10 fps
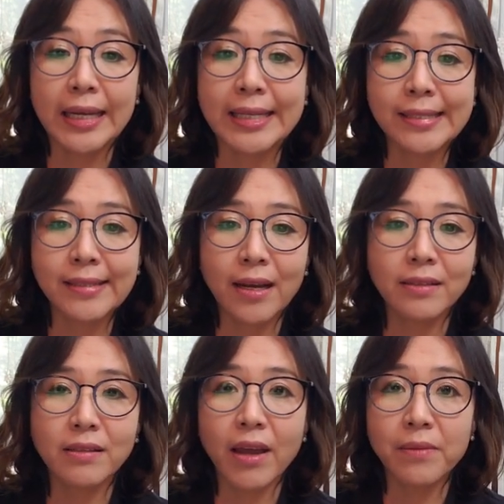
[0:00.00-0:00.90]

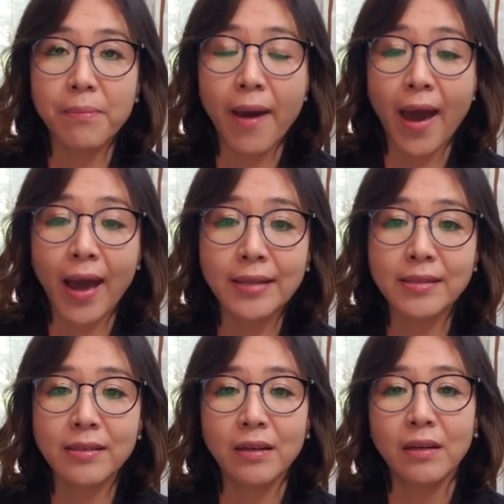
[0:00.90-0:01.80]
insects, and
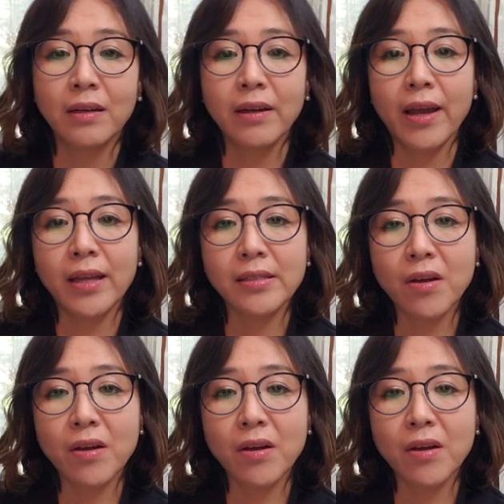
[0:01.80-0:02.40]
bats, as